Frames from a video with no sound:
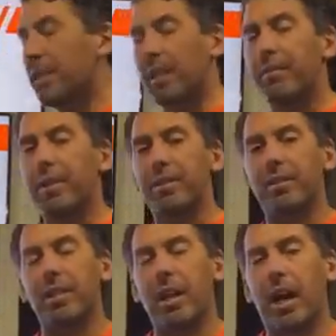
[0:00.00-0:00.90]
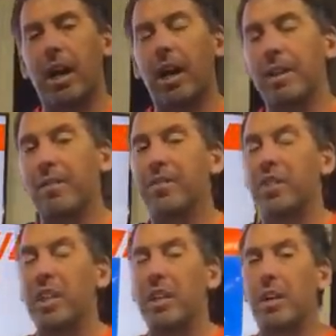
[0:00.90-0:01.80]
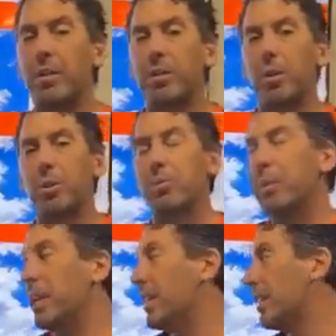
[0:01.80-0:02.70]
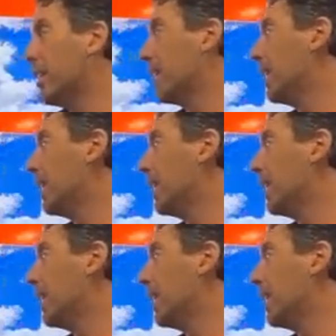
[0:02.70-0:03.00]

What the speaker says: Deliveries. You've seen it on our social media.